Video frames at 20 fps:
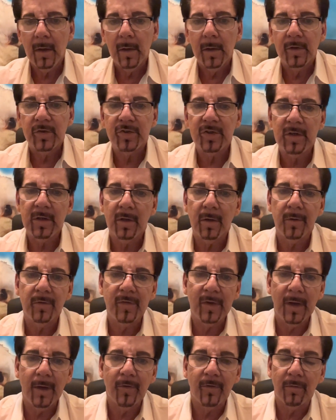She knows
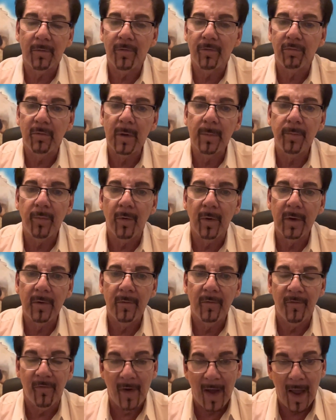the answer is
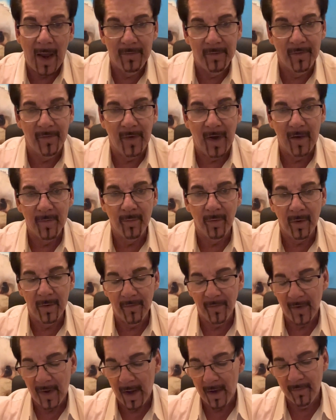3.5 to
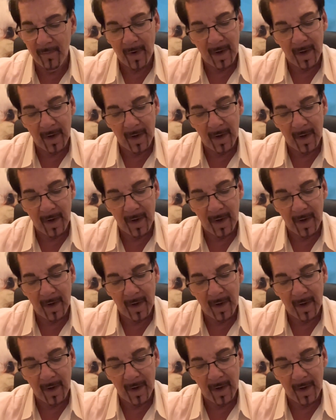5.5.